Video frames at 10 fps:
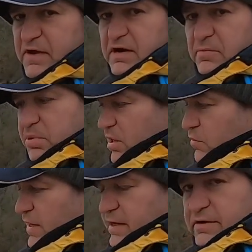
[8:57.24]
a plough
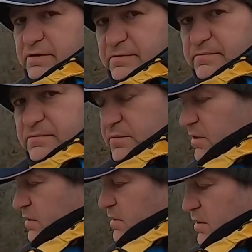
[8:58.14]
anchor
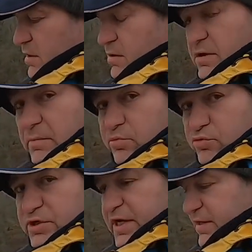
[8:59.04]
or a
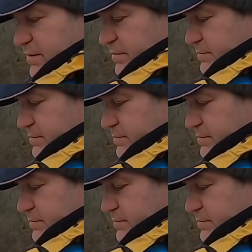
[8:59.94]
Bruce anchor.